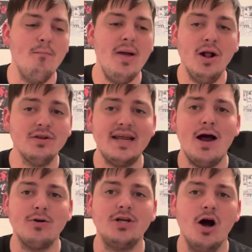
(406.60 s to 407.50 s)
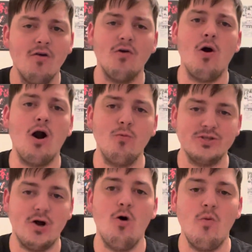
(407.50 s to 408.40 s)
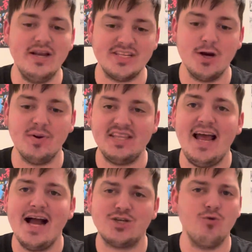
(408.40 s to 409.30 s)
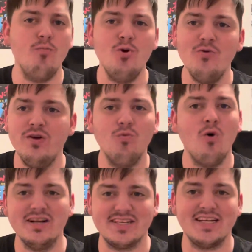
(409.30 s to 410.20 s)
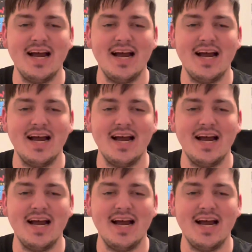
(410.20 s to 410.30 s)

Meltdown cover art was always there, but the actual movie wasn't.